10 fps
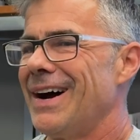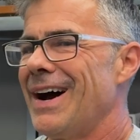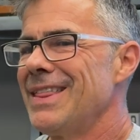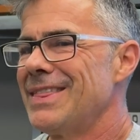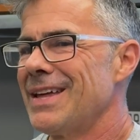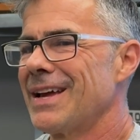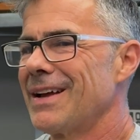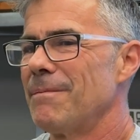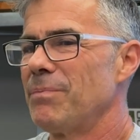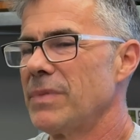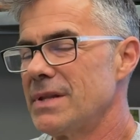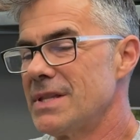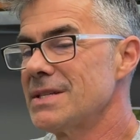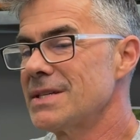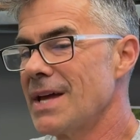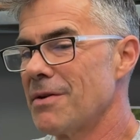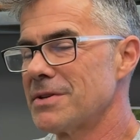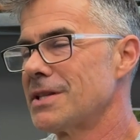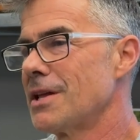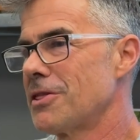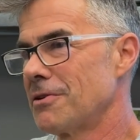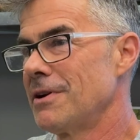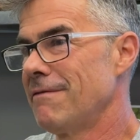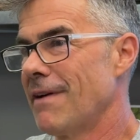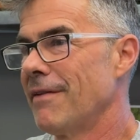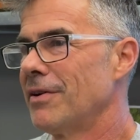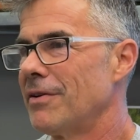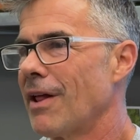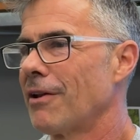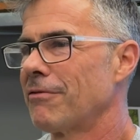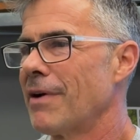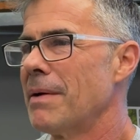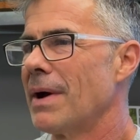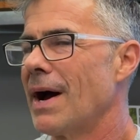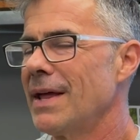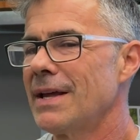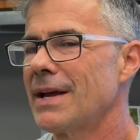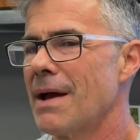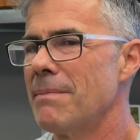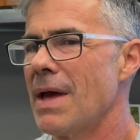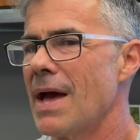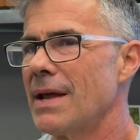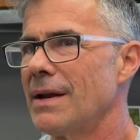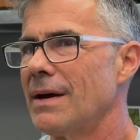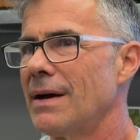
I think this counts the $3,500 frame, but I think I'm at,